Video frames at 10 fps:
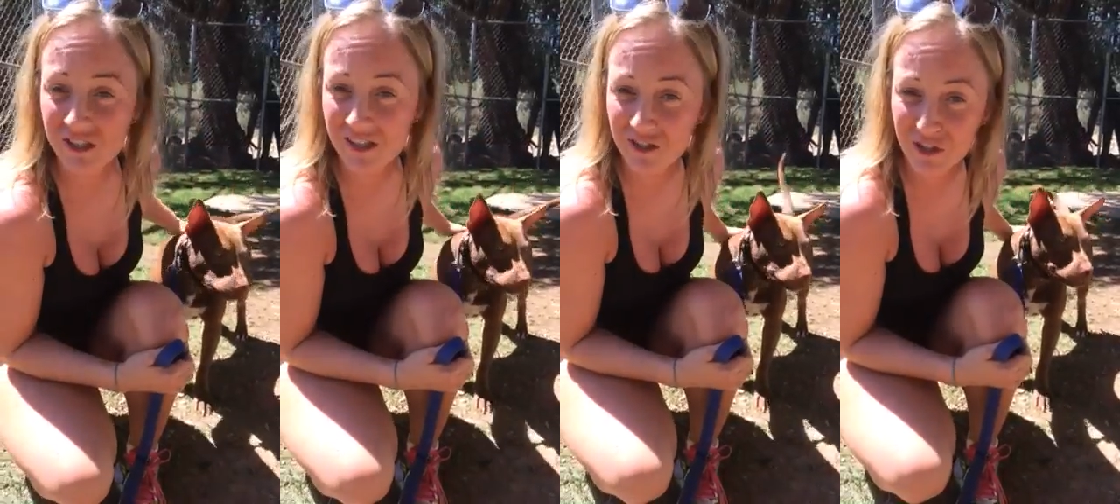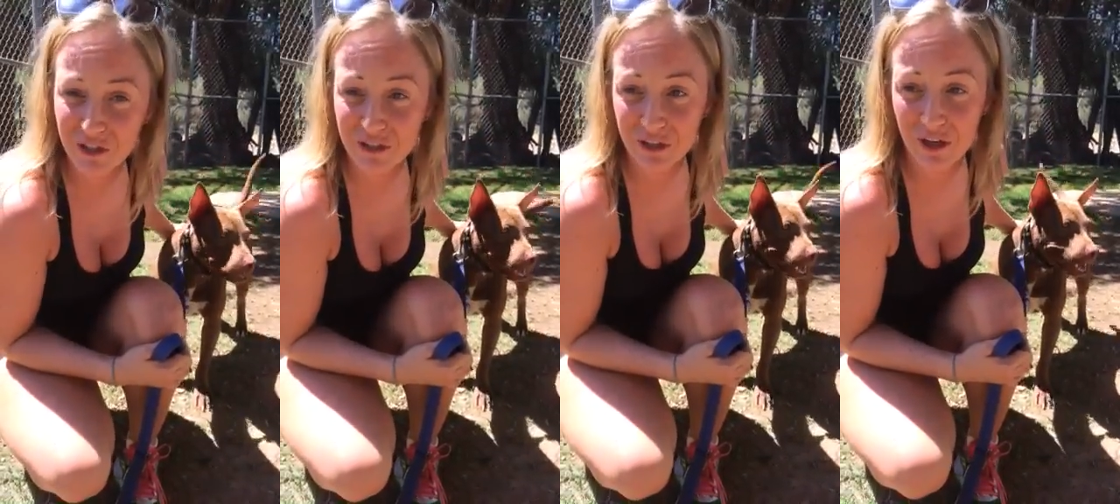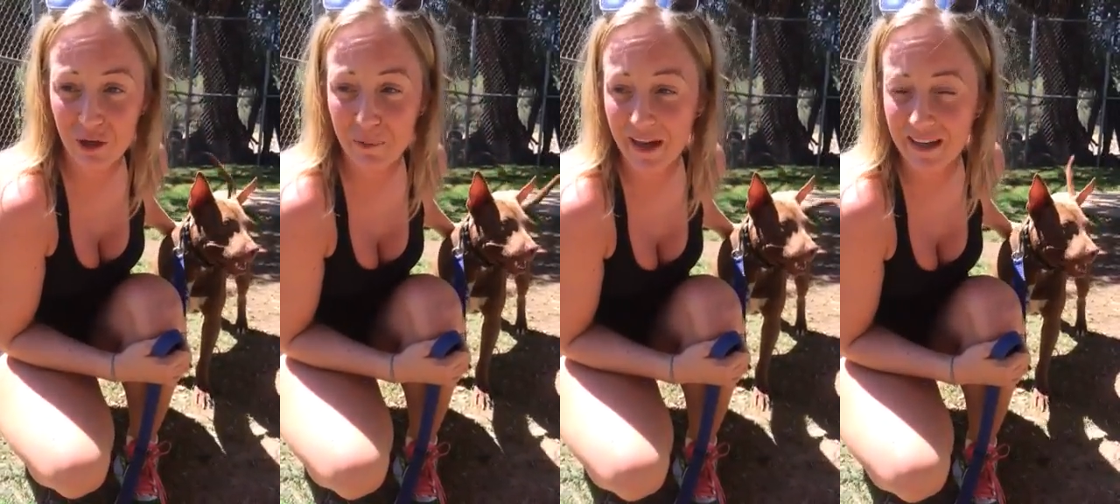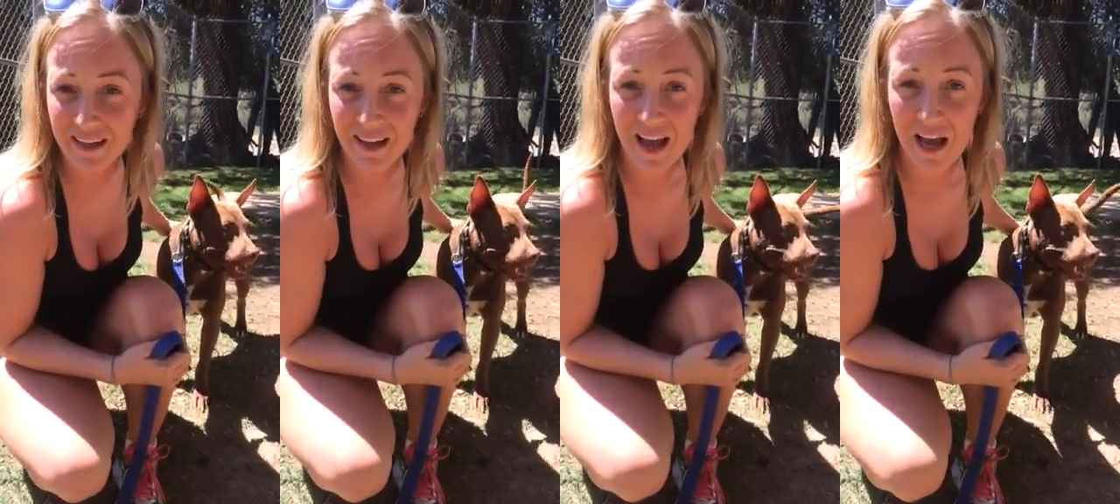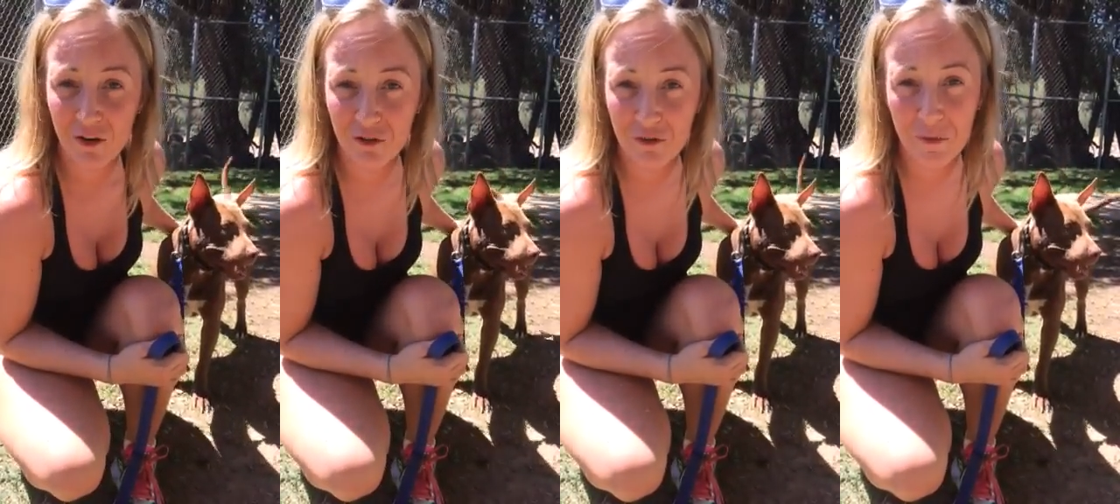she's such a good girl, but I
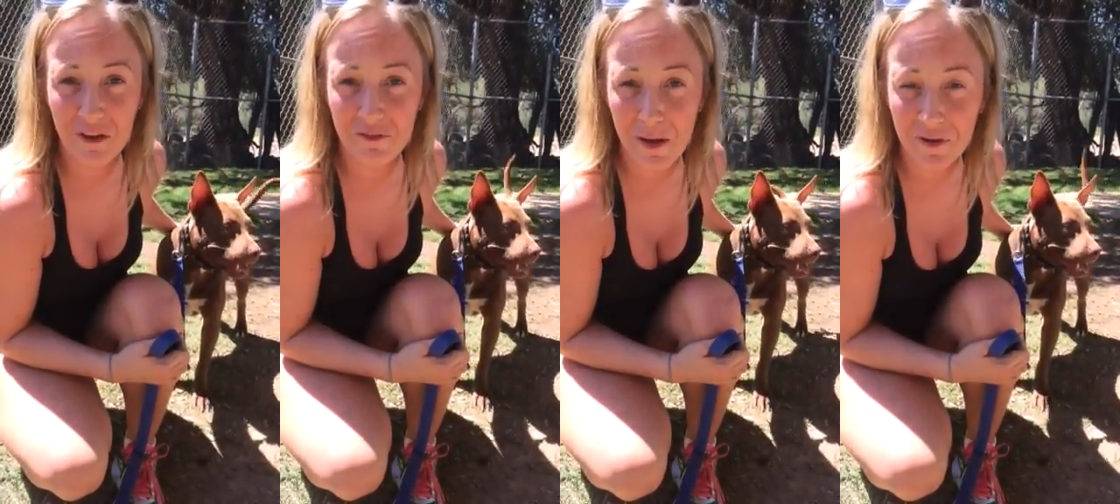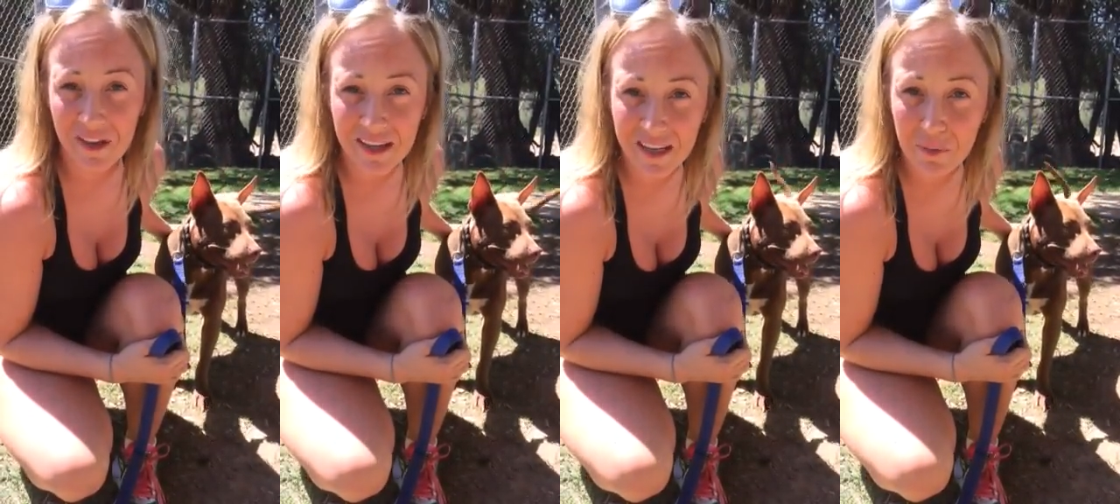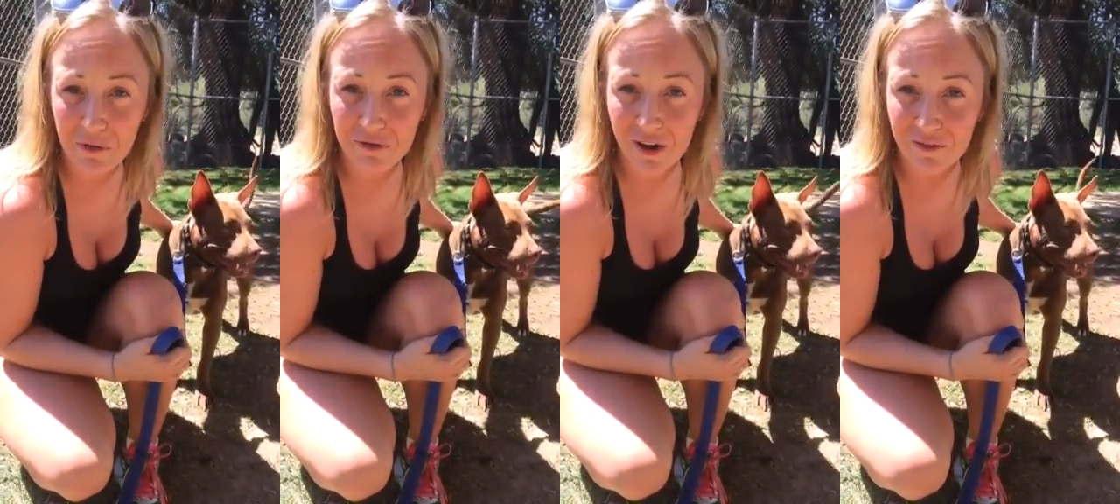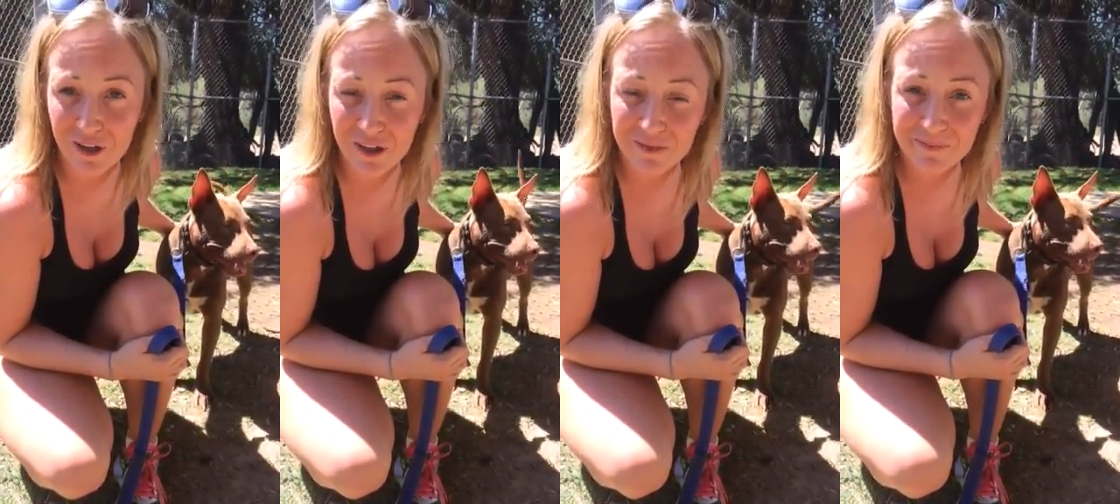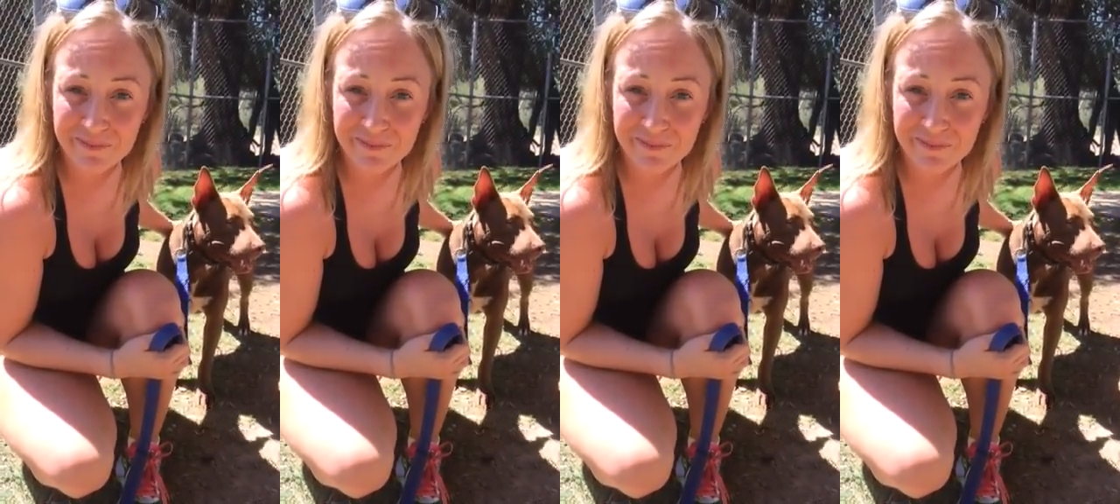know there'll be a family that can keep her forever.